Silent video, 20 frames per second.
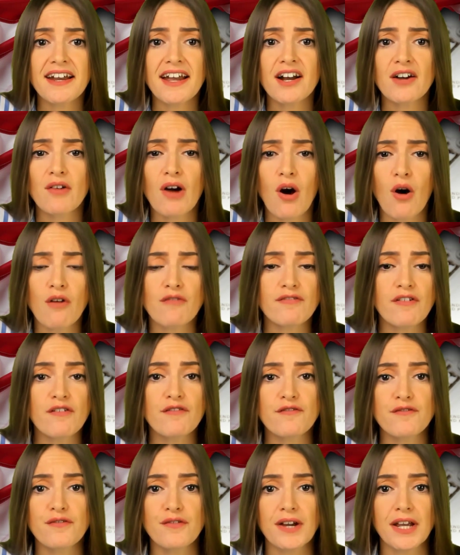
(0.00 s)
era of
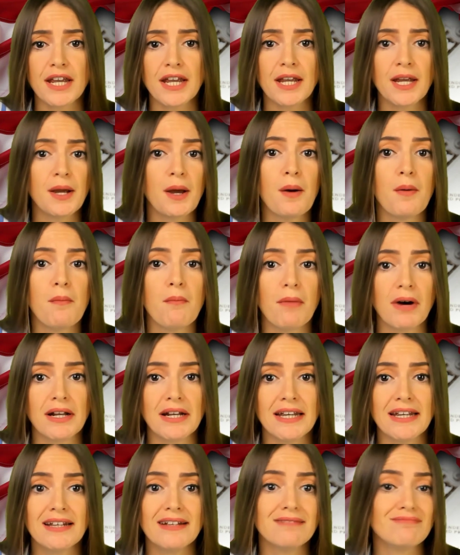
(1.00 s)
free
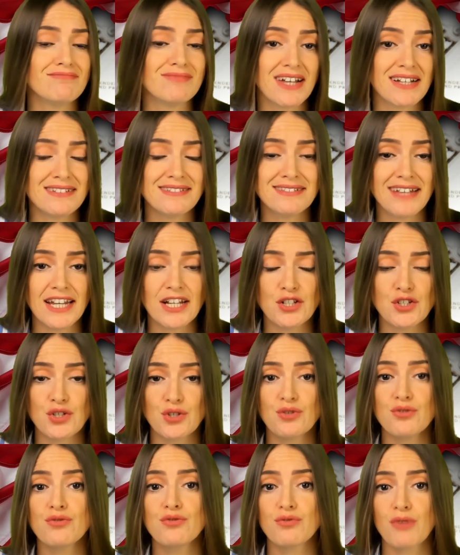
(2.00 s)
money than they
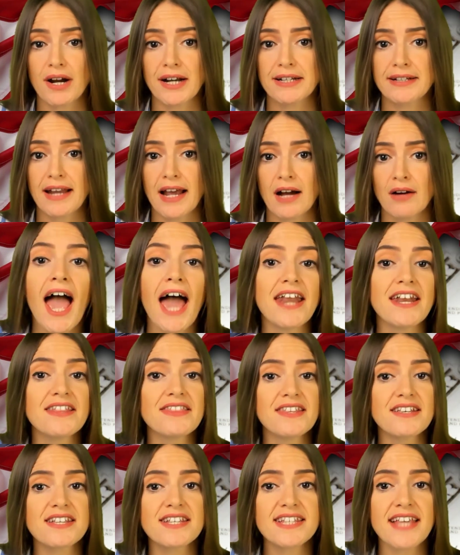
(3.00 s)
do right now. And
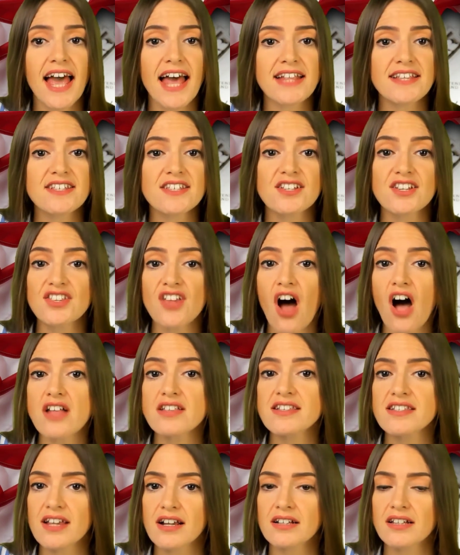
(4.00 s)
in the sense, the
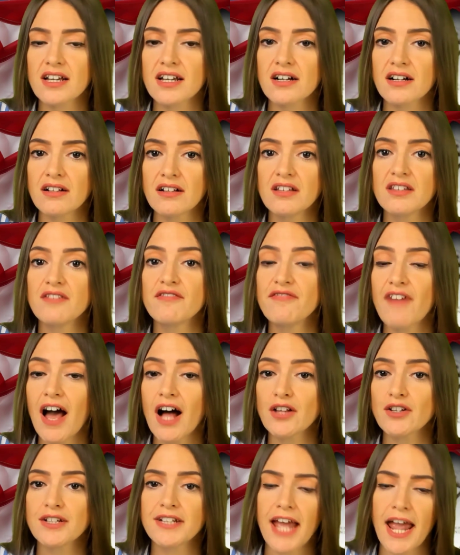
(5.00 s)
non cyclical, the
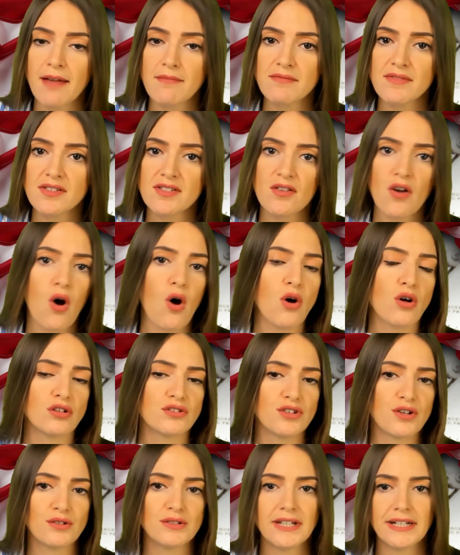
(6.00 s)
value names
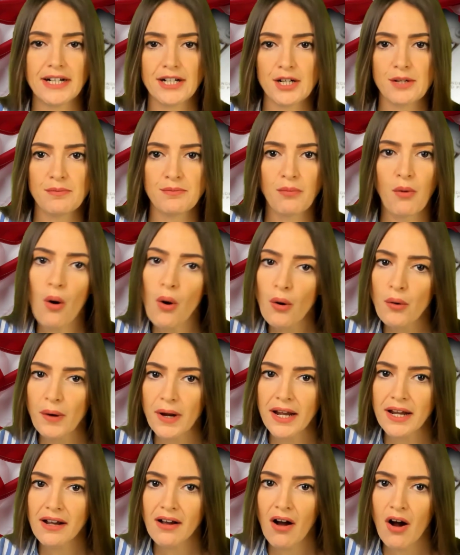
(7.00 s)
although they are
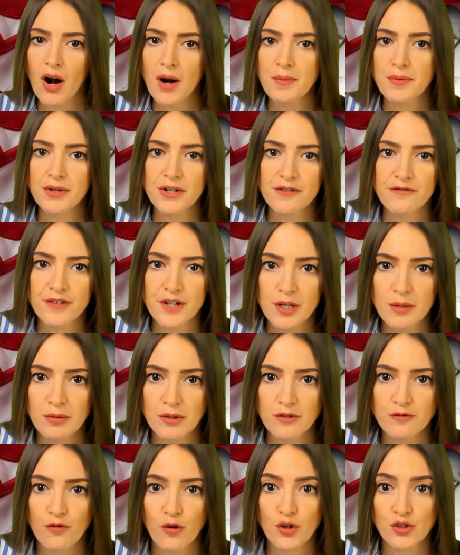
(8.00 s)
boring, are
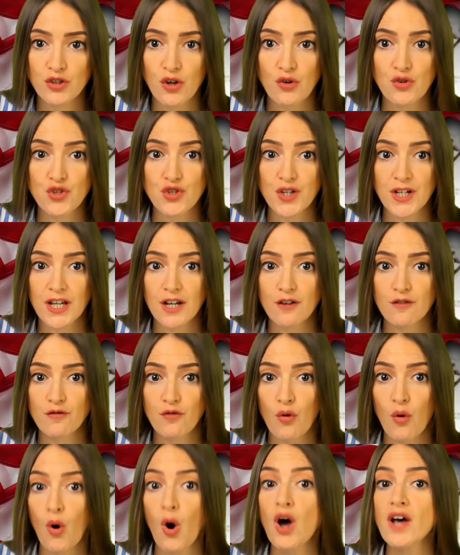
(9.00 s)
preferable for those looking
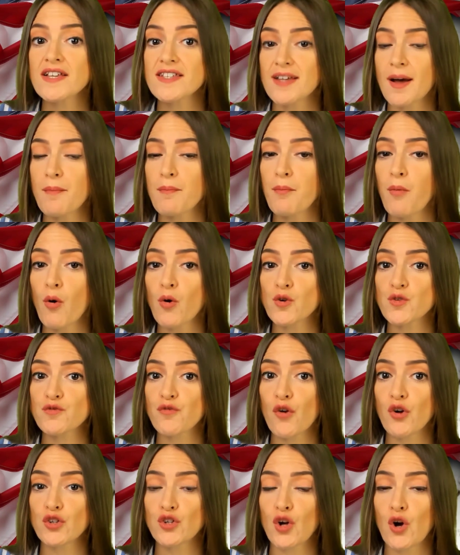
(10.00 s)
for some
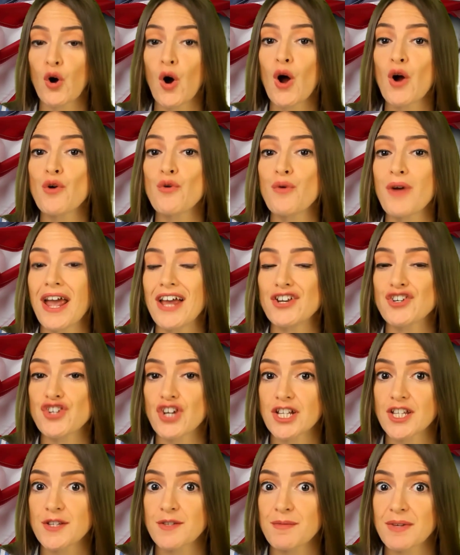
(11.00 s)
portfolio
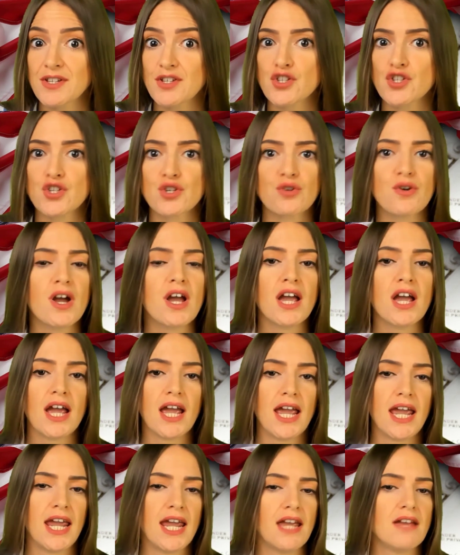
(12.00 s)
readjustments to
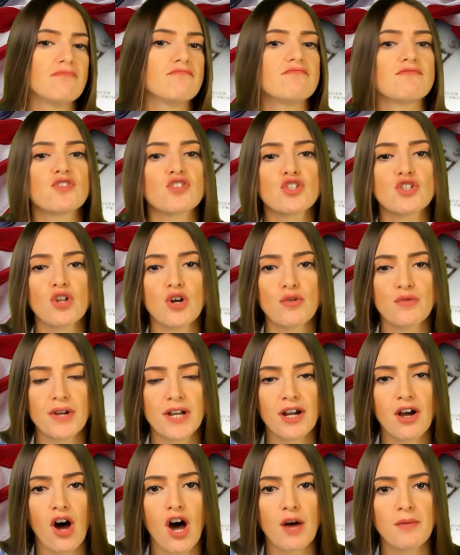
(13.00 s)
a slower
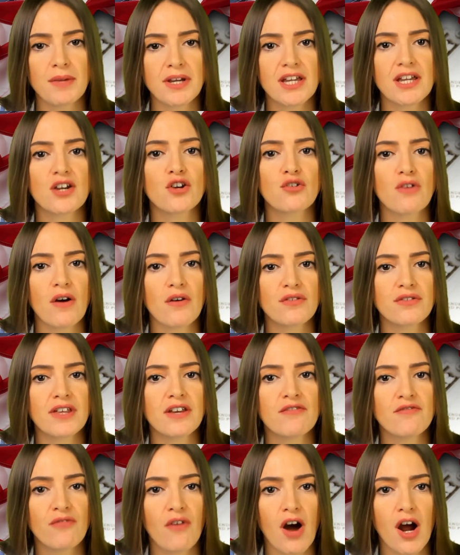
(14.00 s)
economic growth
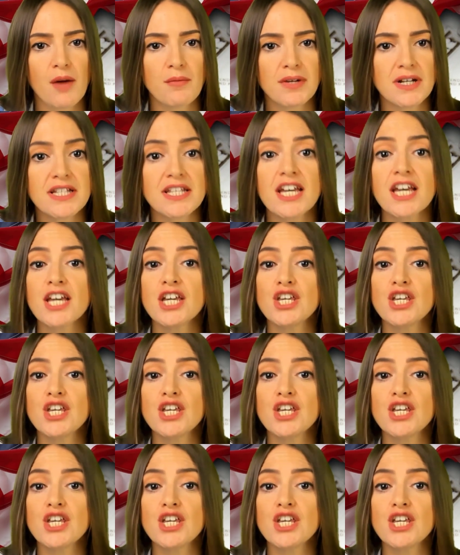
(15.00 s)
environment.